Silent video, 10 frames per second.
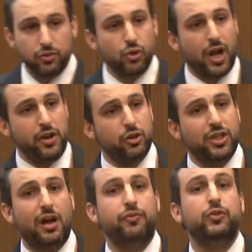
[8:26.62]
You
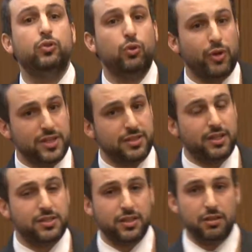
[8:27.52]
cannot have two
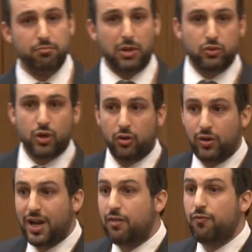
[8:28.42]
residency, but you
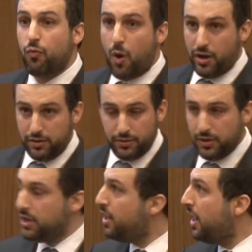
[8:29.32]
can only have one.
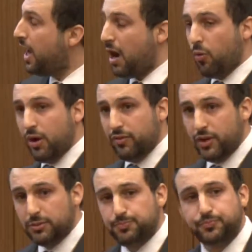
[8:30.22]

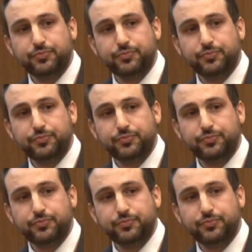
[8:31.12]
However,